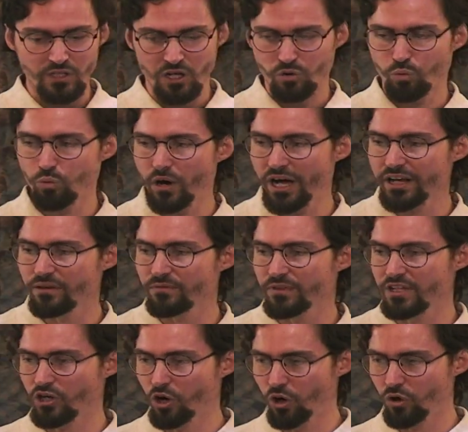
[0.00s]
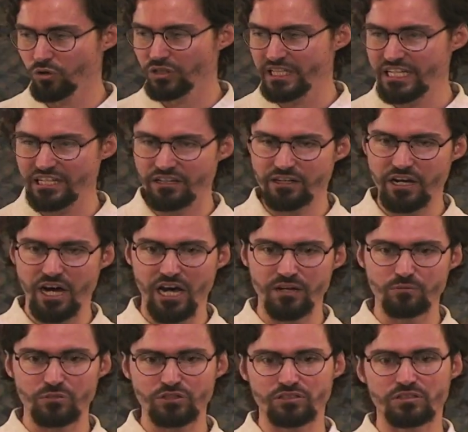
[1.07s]
One of the only
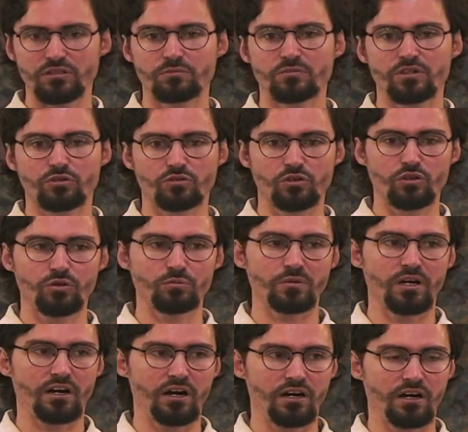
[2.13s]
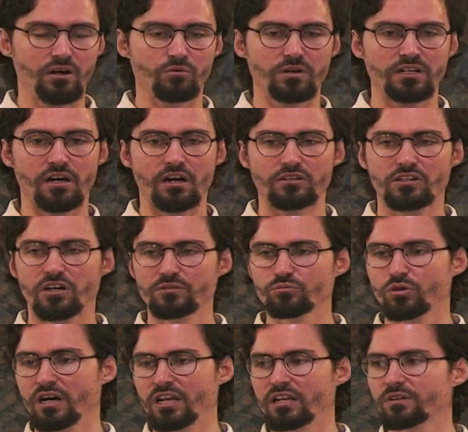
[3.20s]
non-Muslim group are, are, what are called
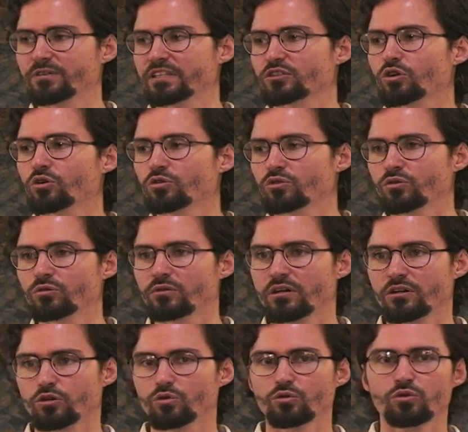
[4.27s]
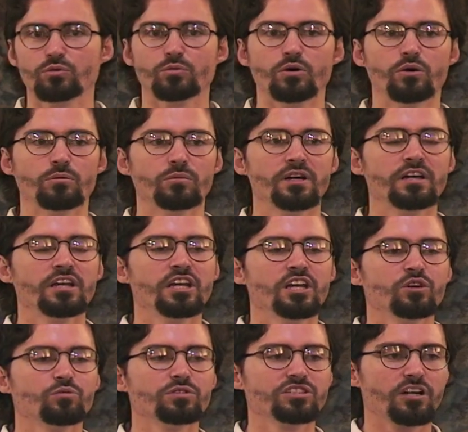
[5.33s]
mu'allafat uh, qulubuhum,
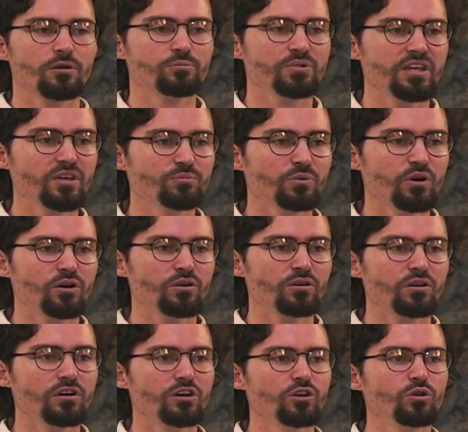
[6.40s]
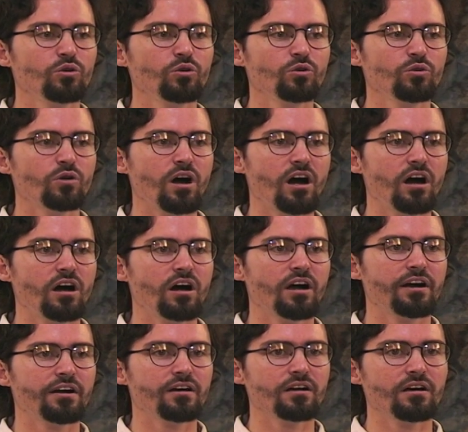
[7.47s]
which are people who
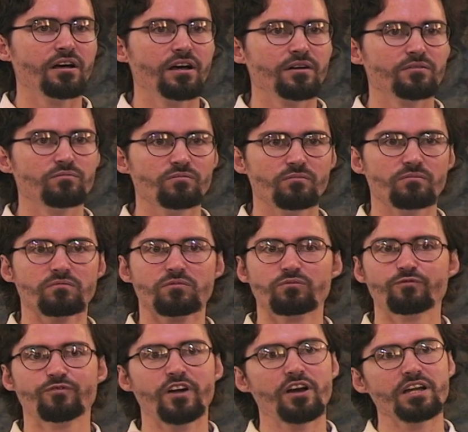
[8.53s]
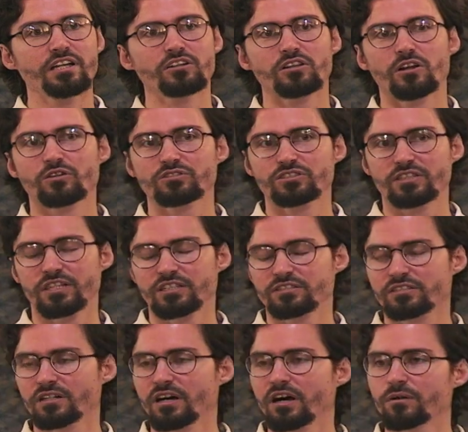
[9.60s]
are very close to
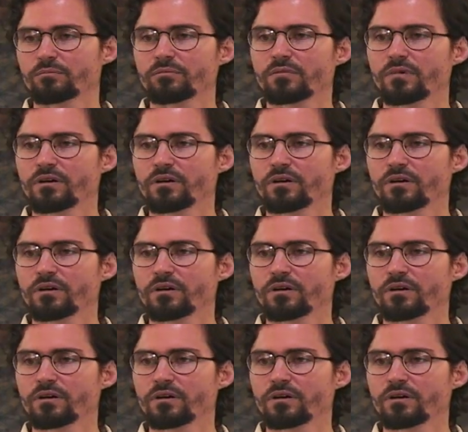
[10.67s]
Islam.